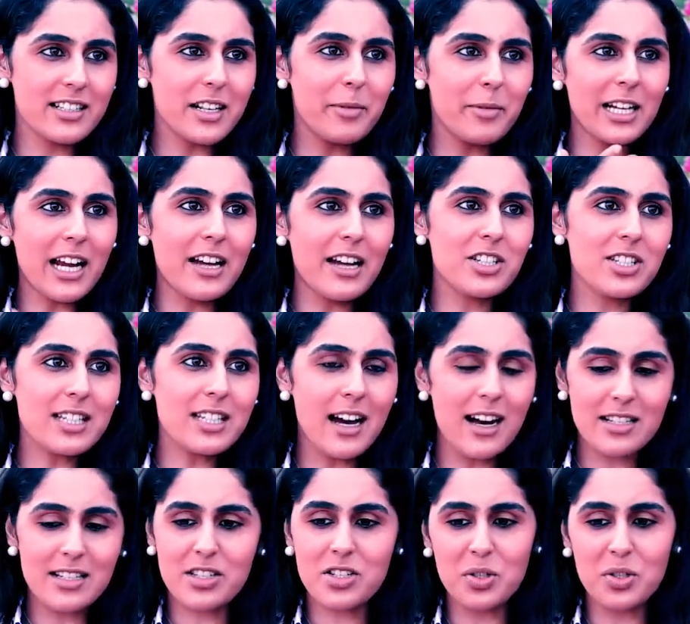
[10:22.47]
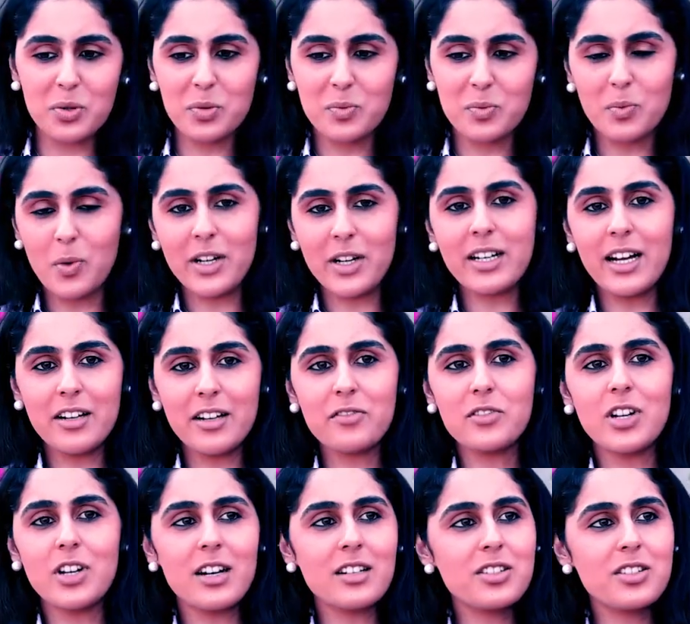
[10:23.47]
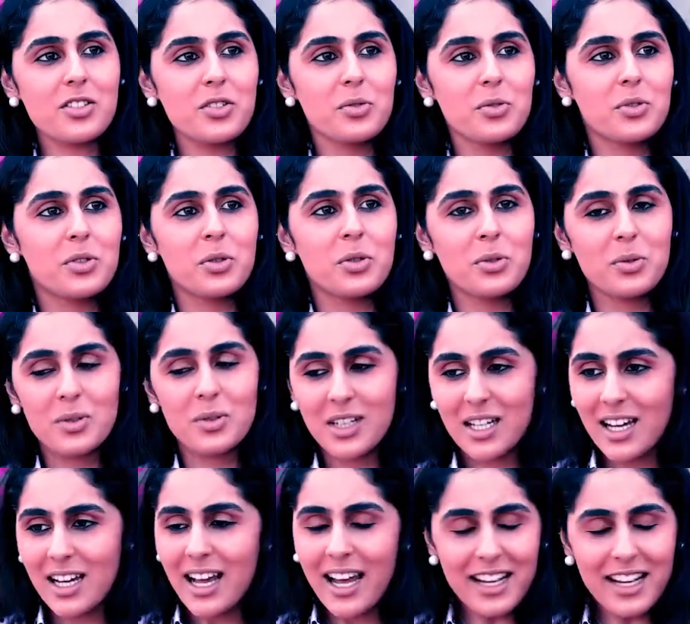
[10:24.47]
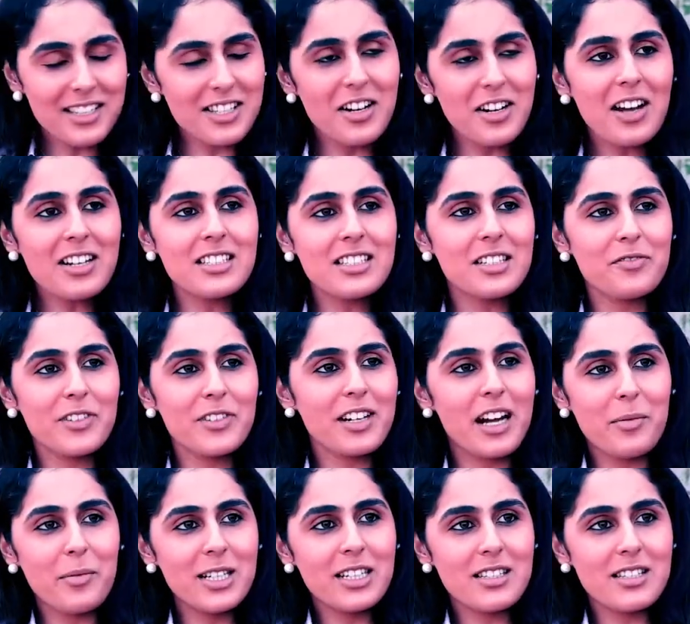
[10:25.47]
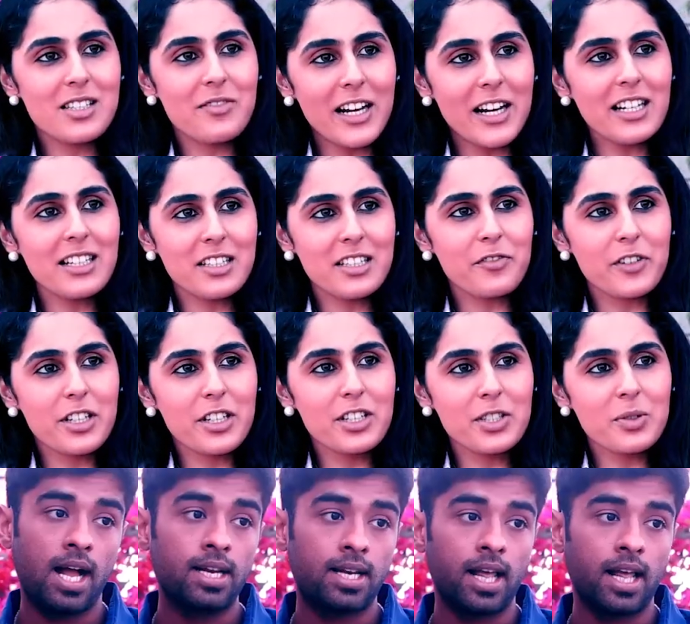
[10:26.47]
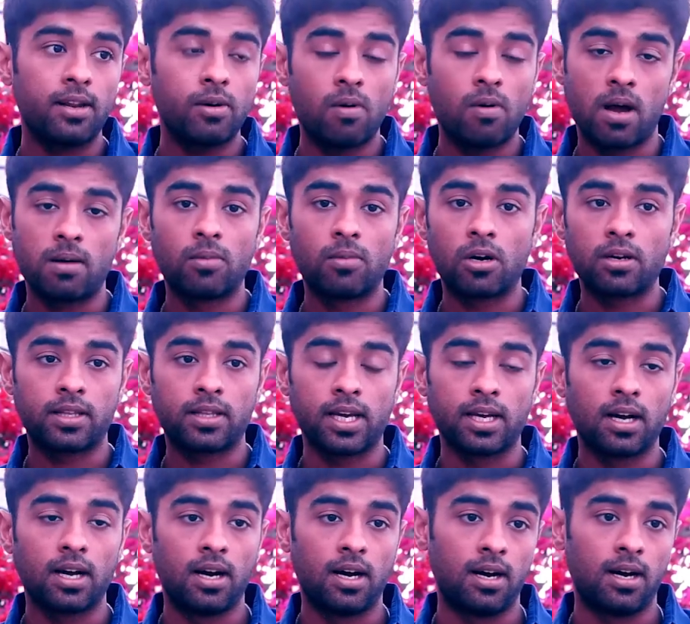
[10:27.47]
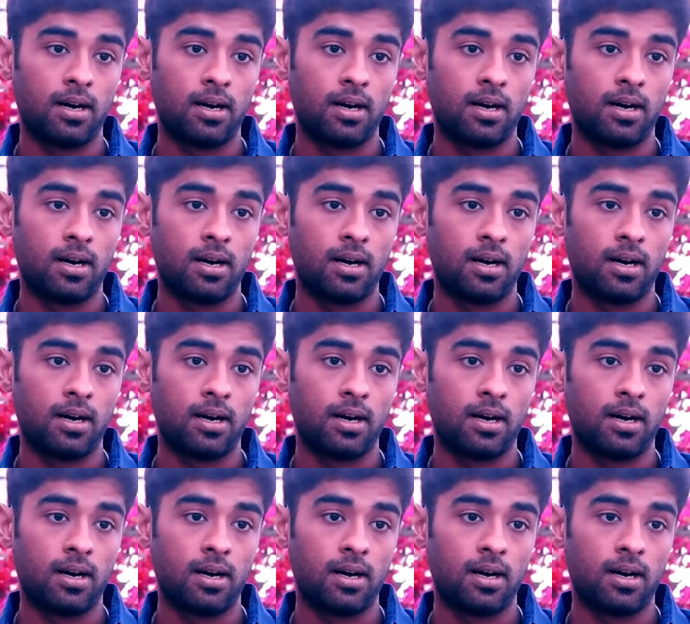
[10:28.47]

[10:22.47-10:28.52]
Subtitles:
I mean, I just asked you, what kind of drugs do you do? It's not difficult. I mean, it's very difficult to I'll tell you one more thing.